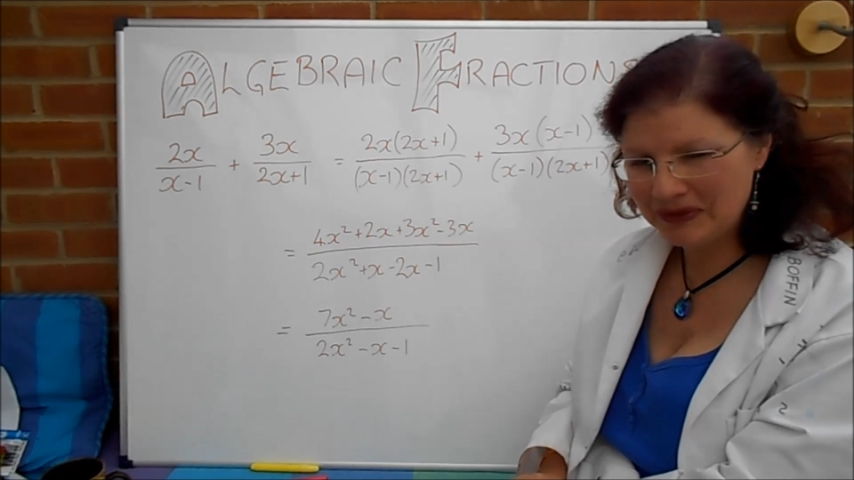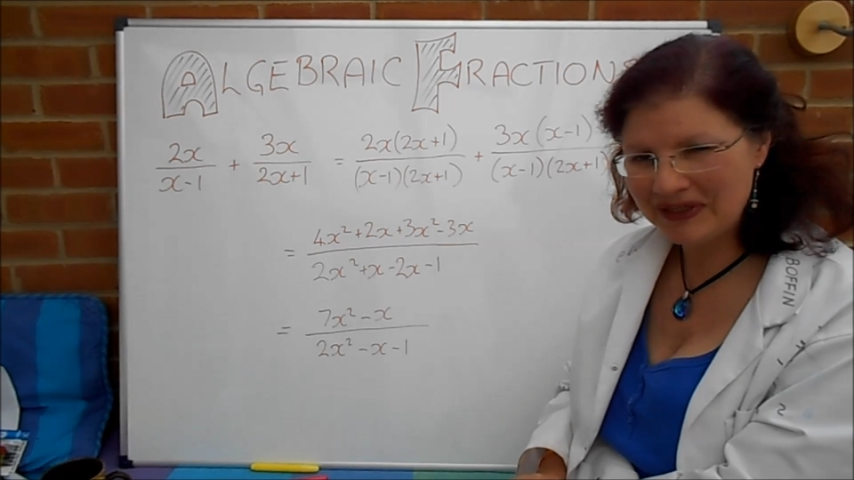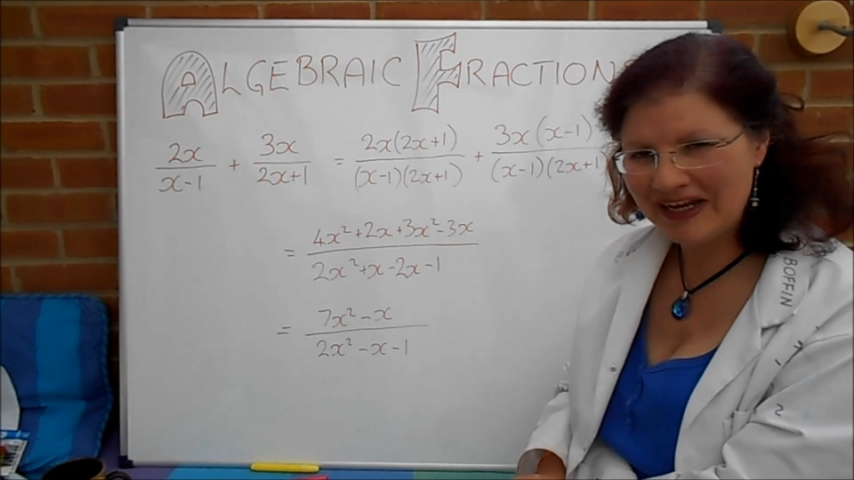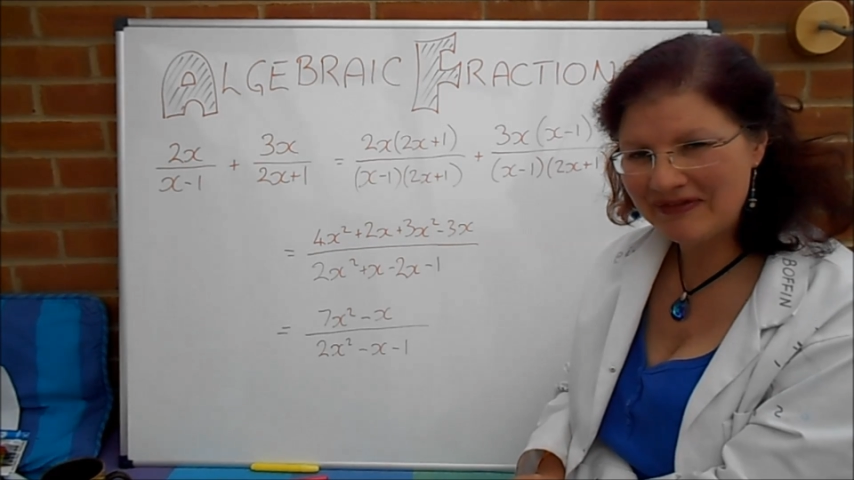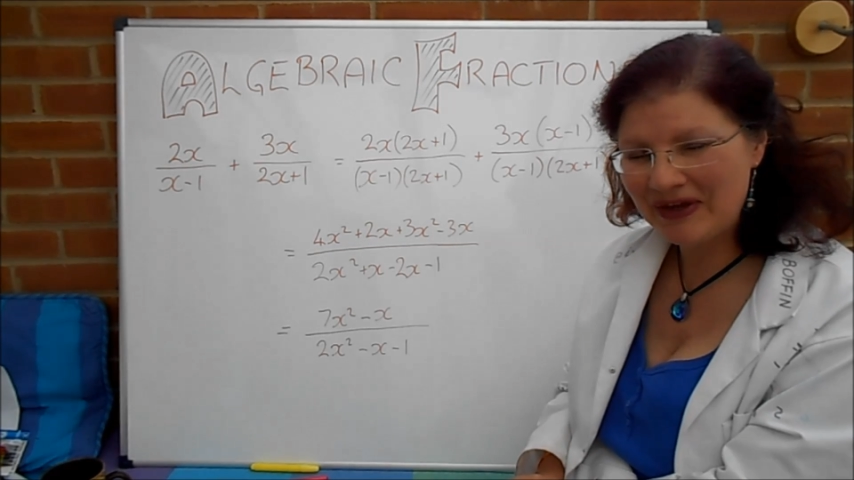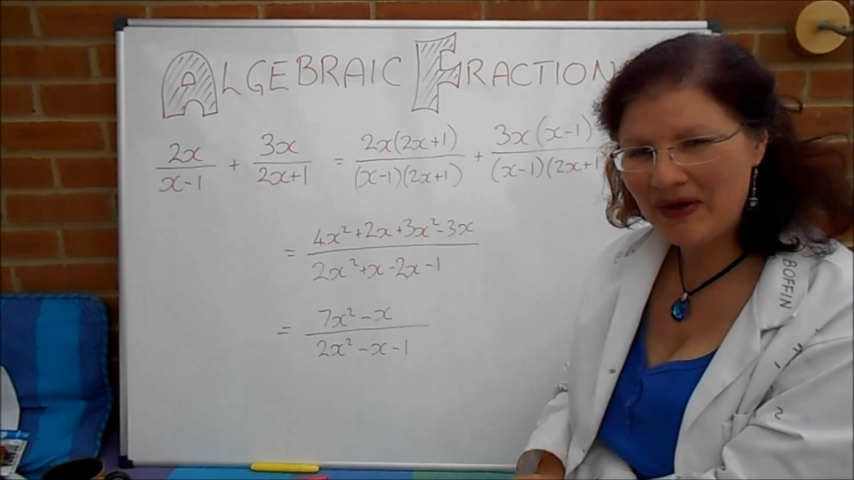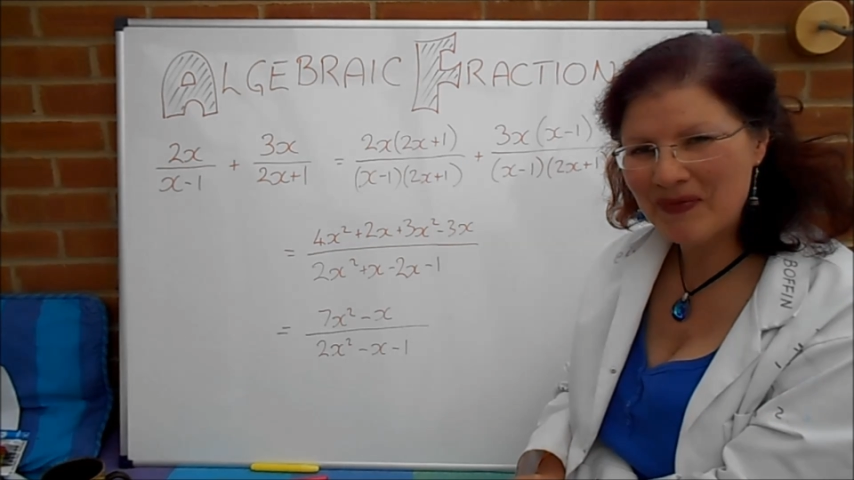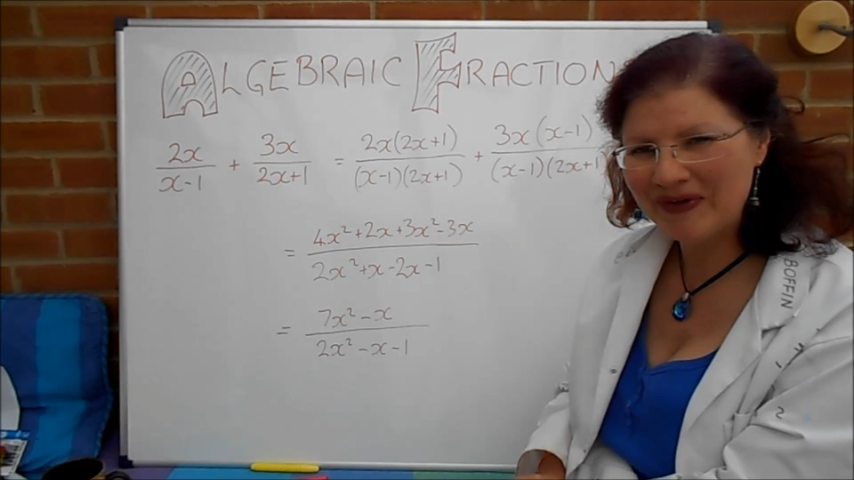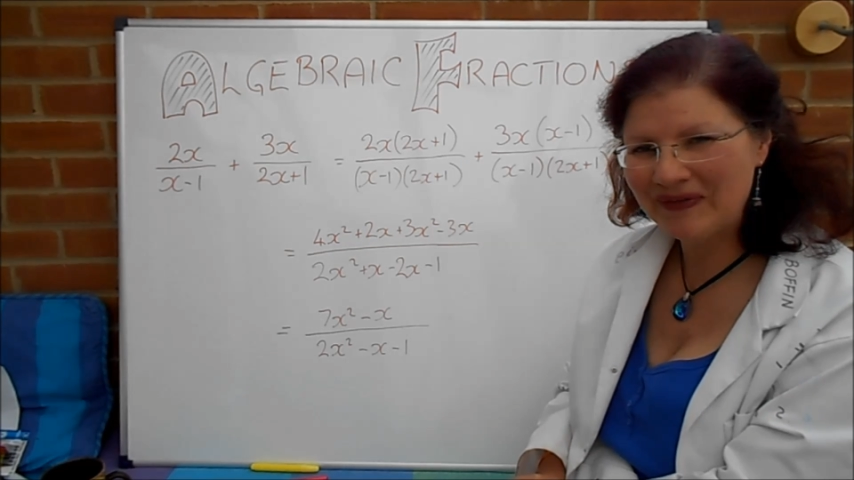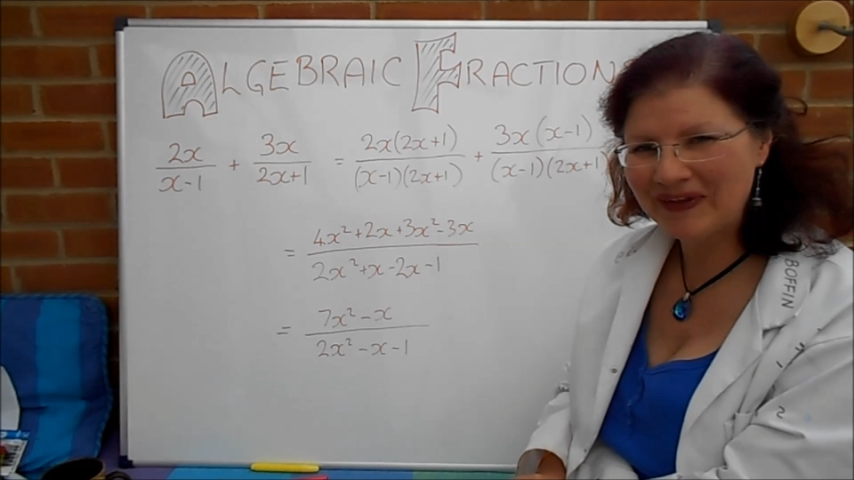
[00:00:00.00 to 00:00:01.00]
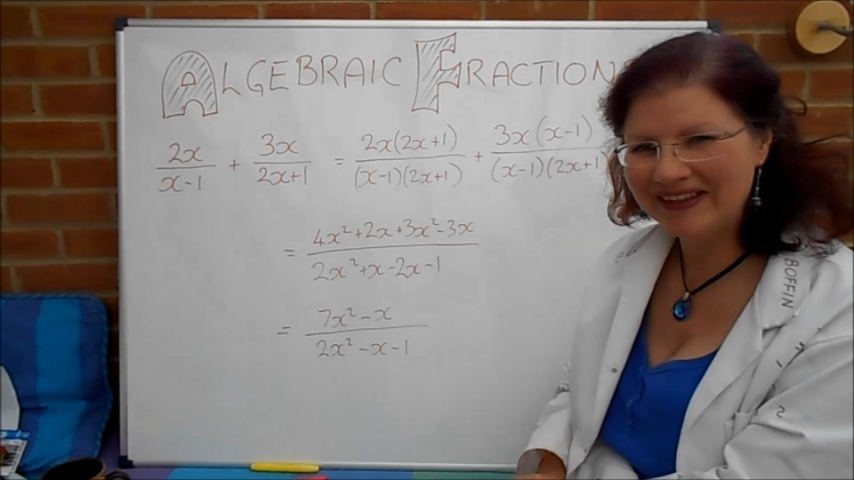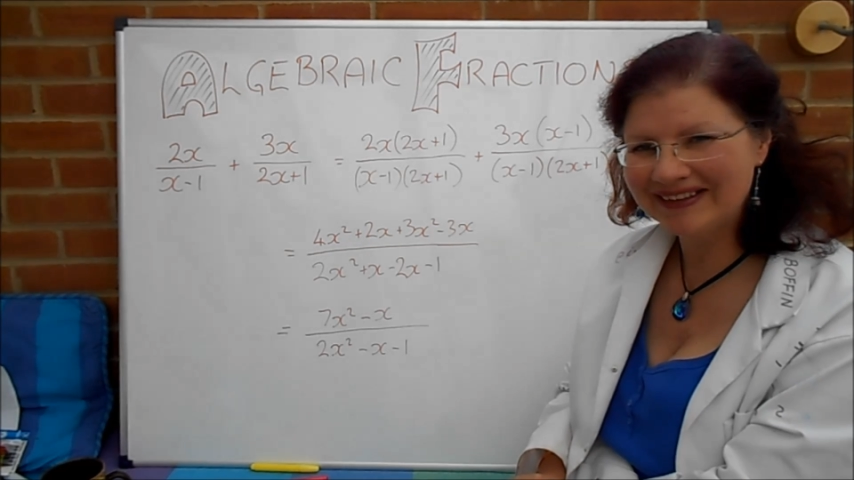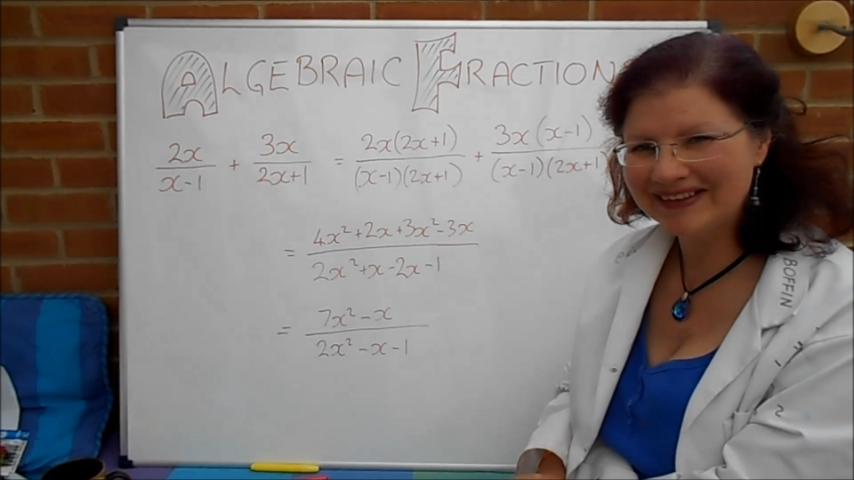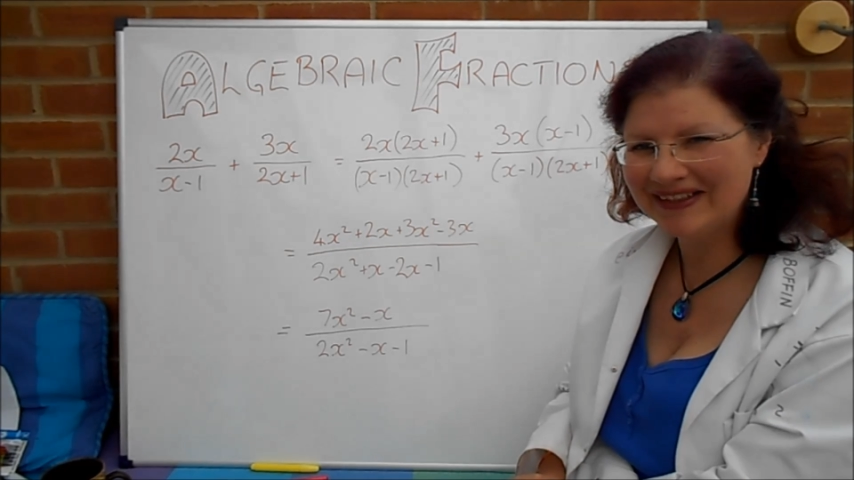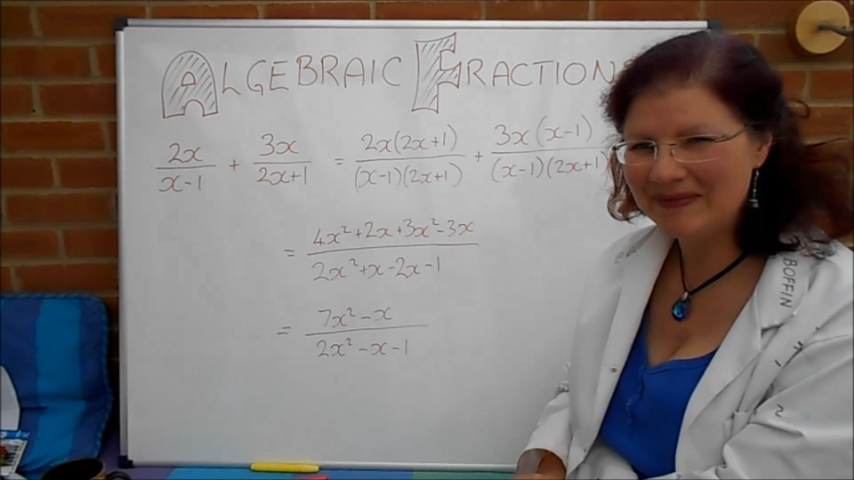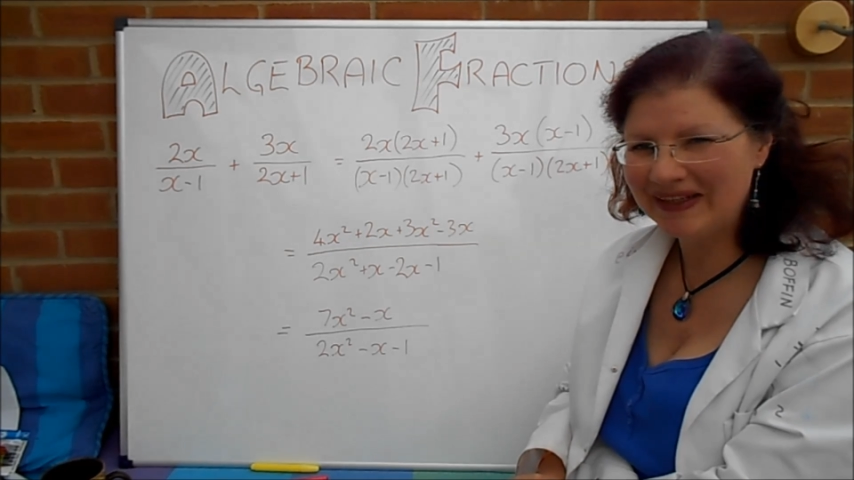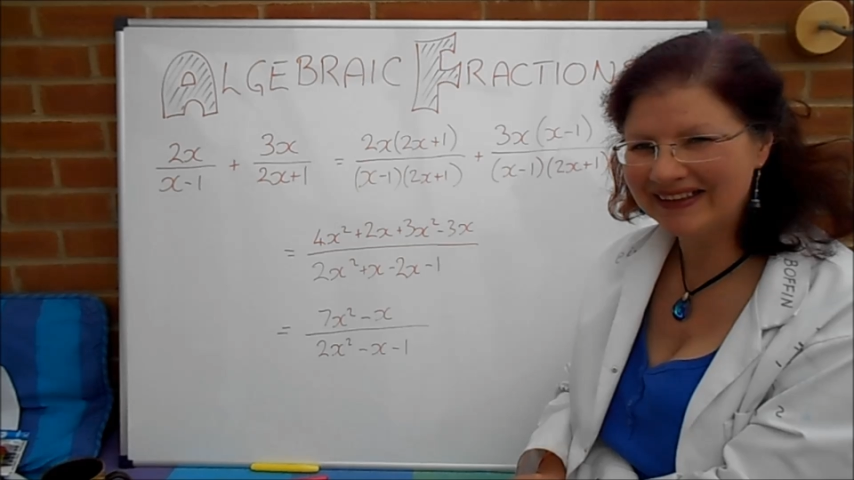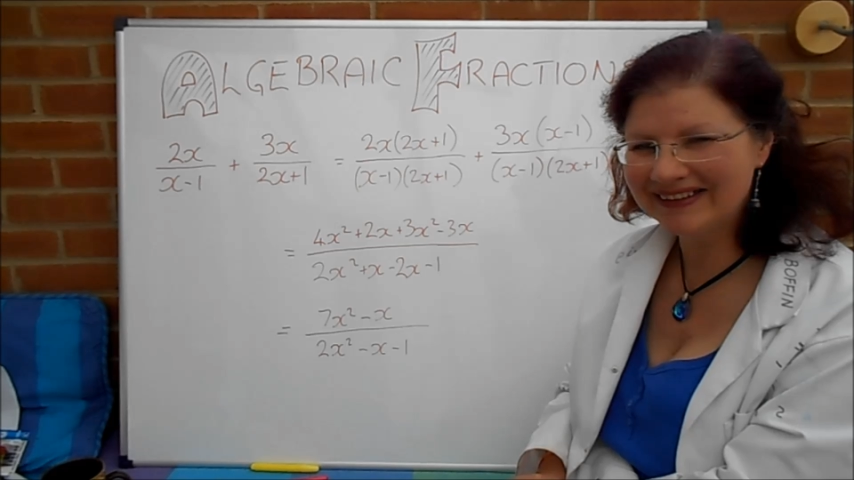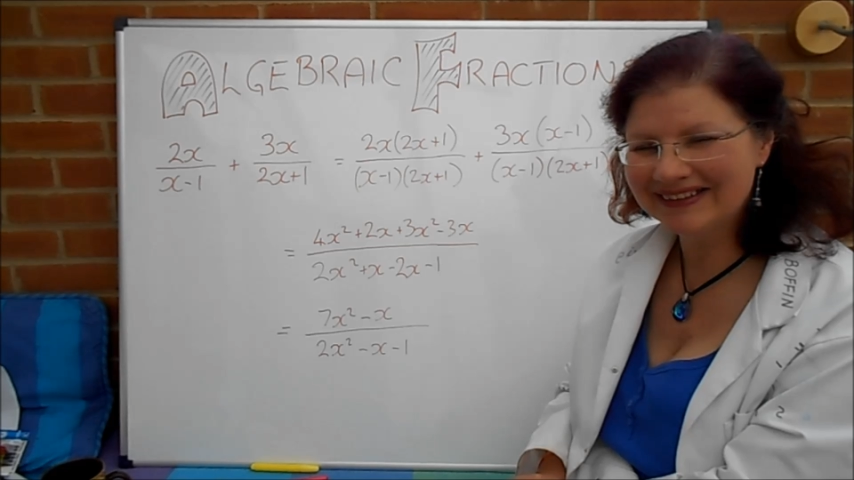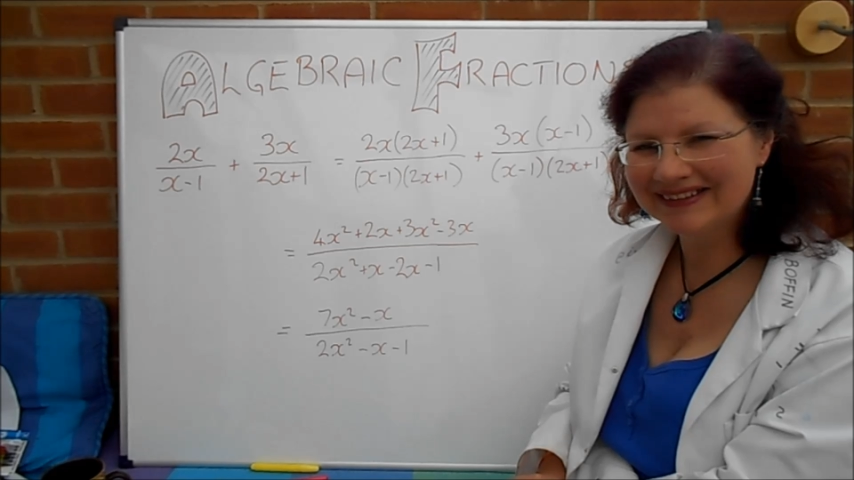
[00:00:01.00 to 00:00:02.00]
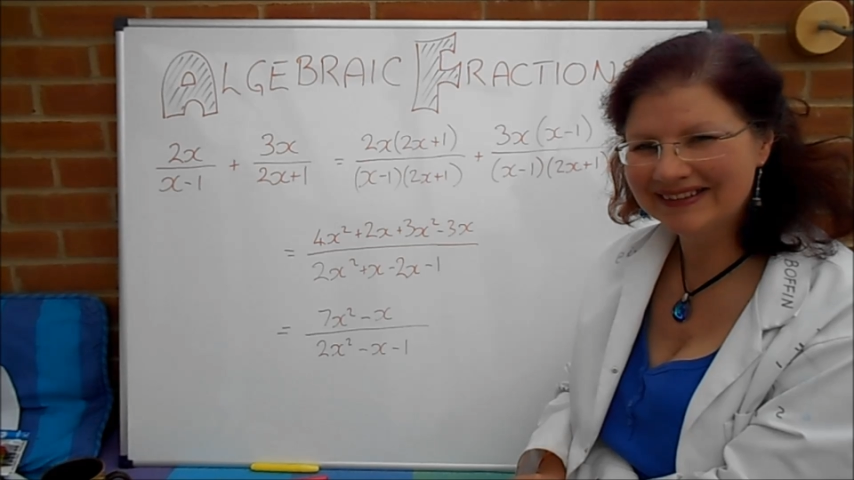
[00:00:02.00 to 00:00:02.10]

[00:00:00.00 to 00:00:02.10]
going to have a go at one of these. See you in a minute.